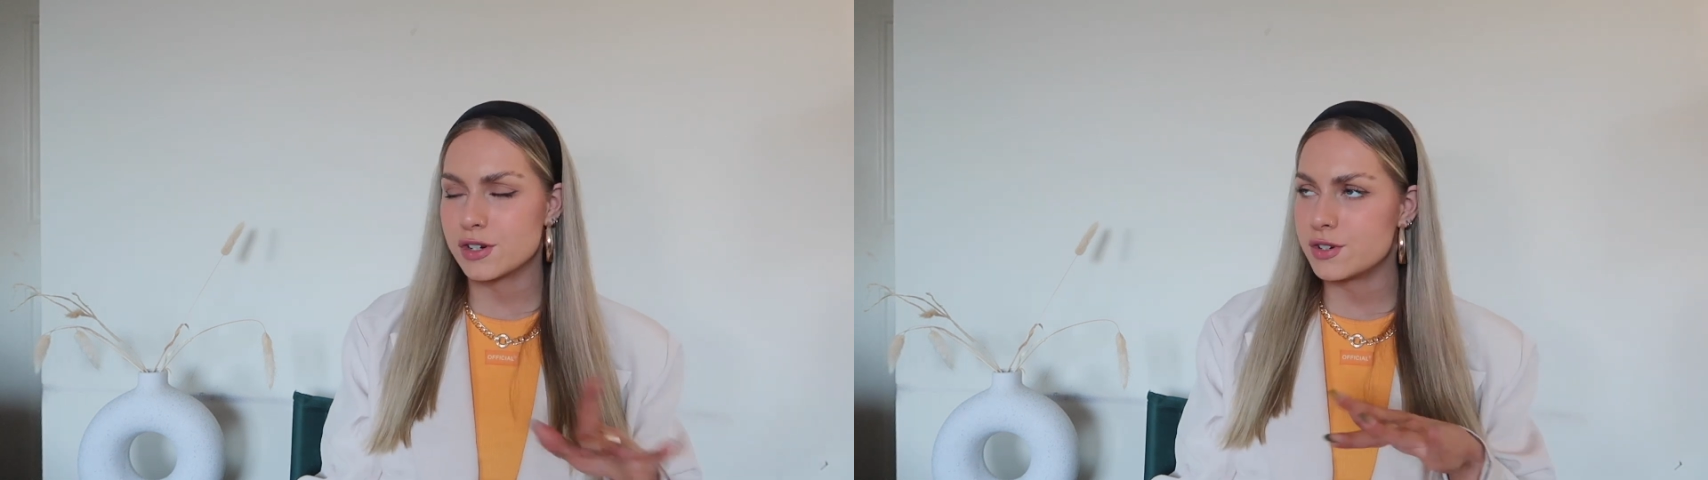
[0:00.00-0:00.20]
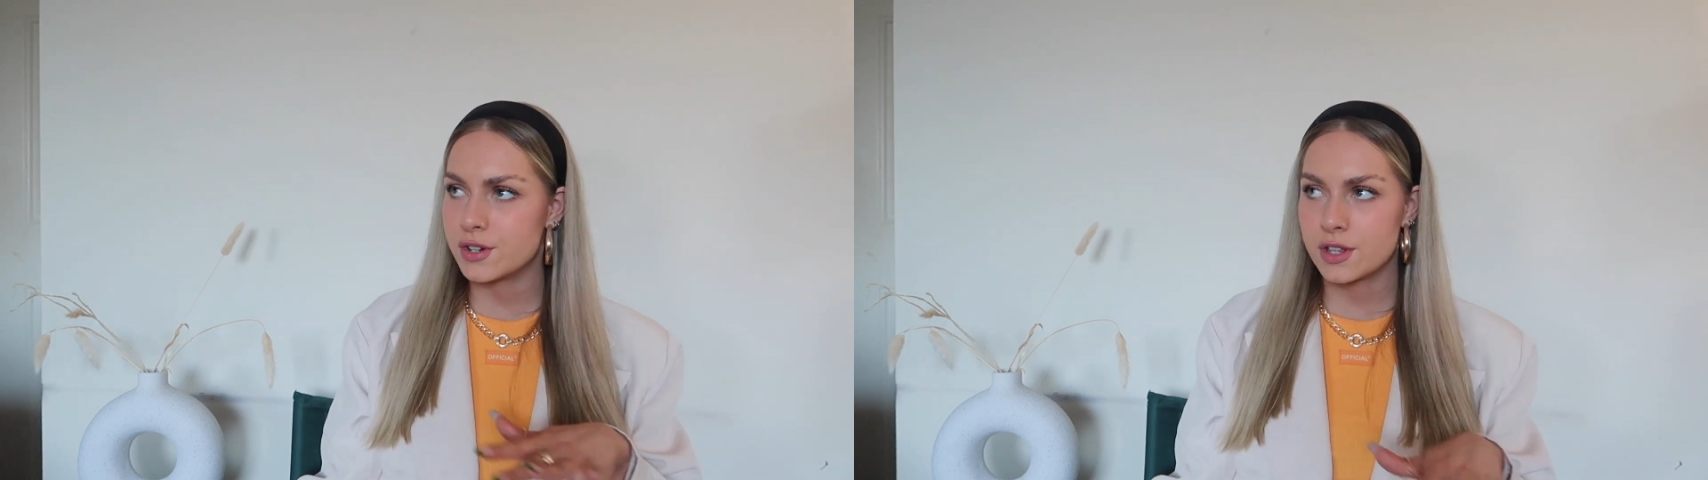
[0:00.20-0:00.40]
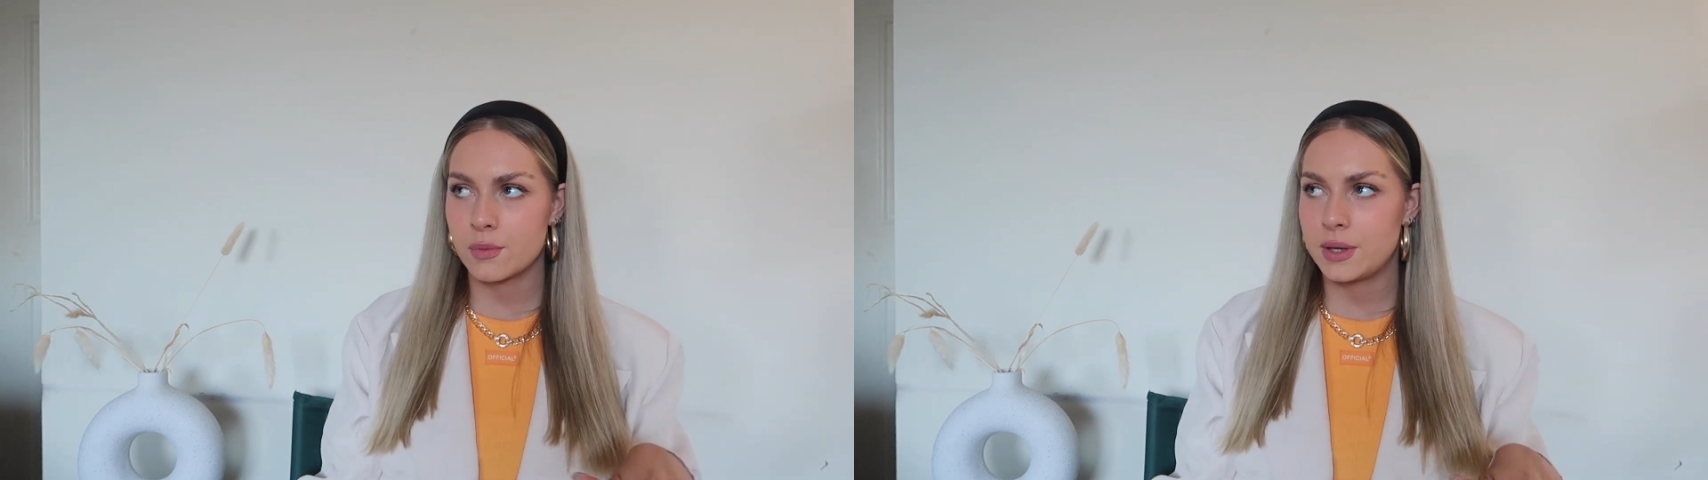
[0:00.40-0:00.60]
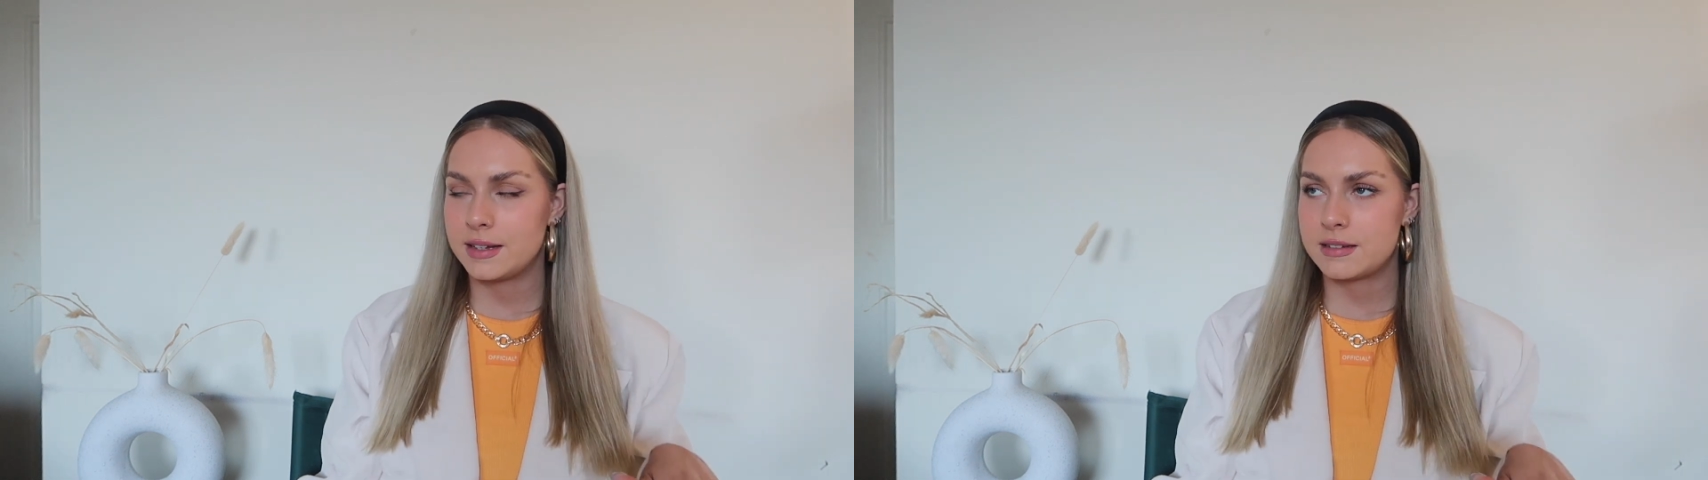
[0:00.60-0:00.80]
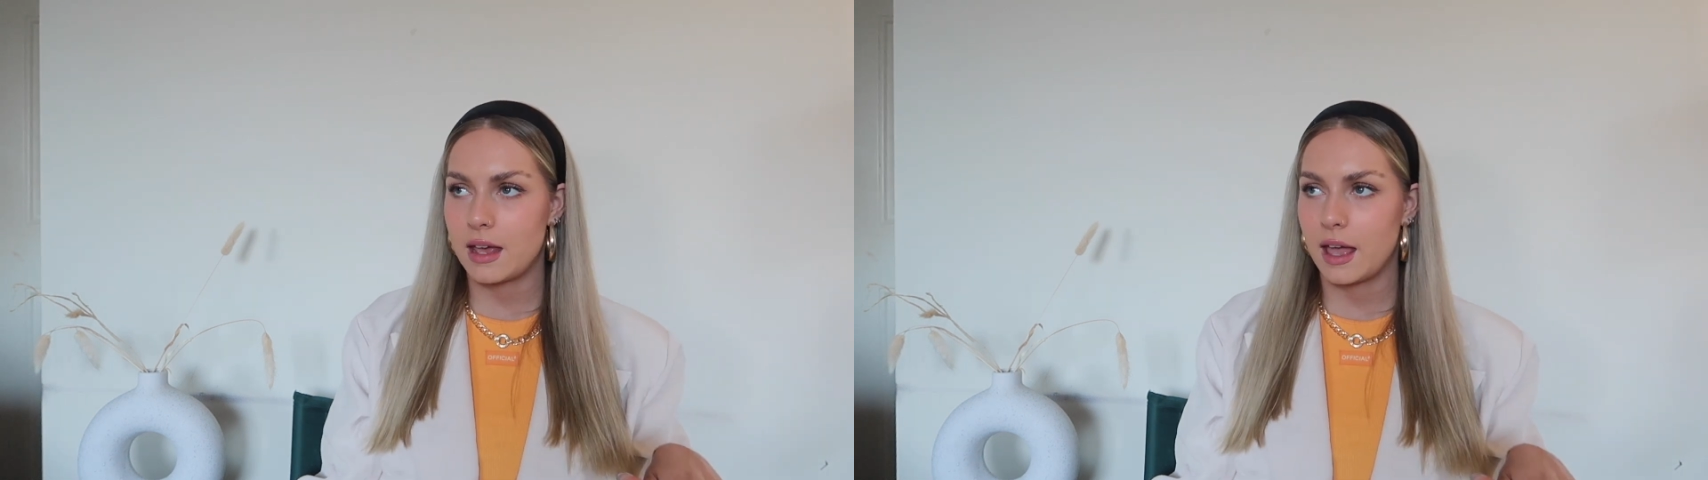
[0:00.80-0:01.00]
none of the
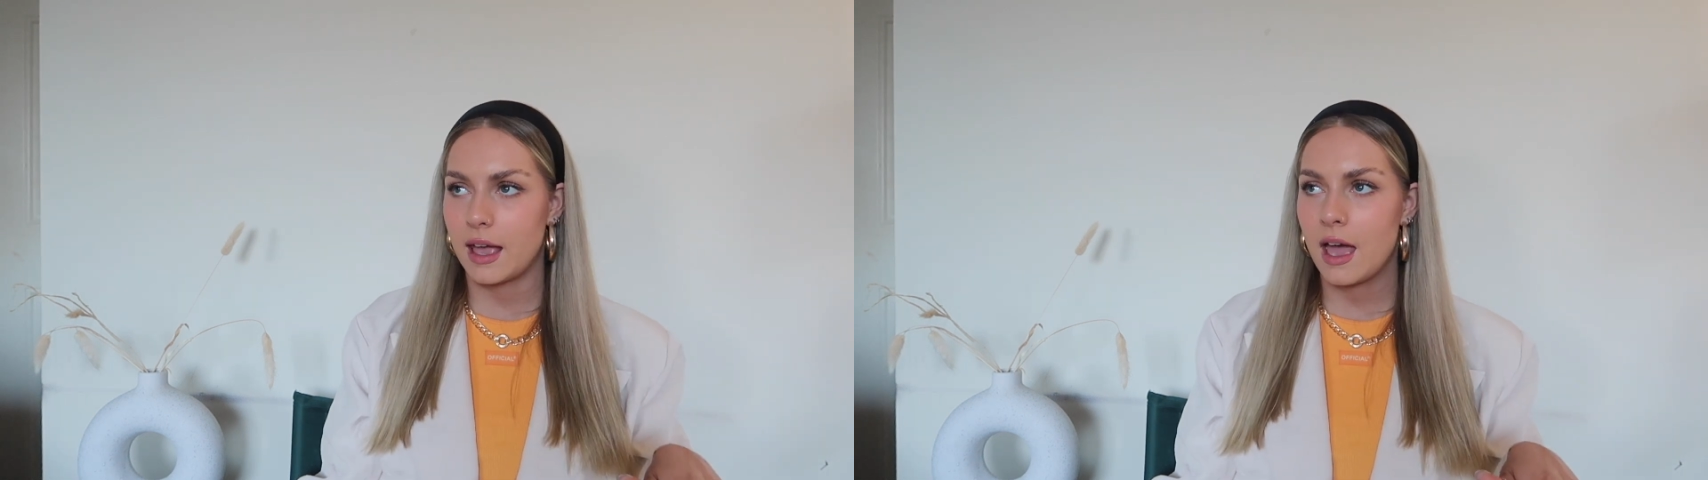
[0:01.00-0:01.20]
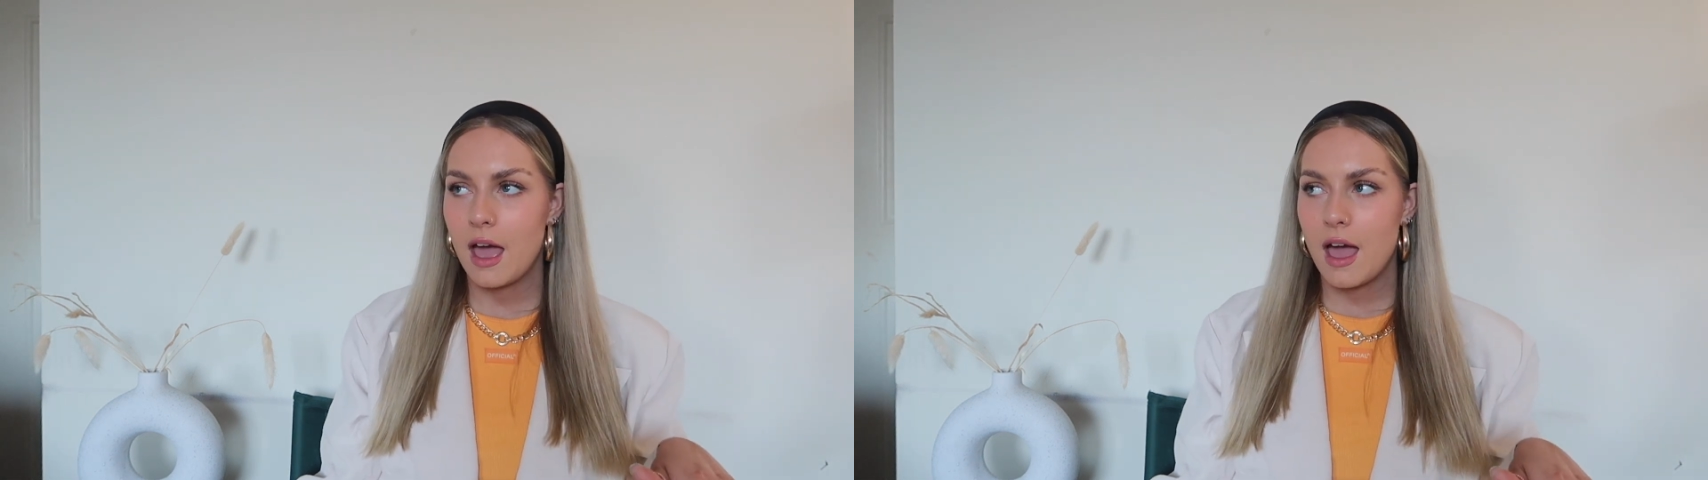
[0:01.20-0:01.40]
weak tea,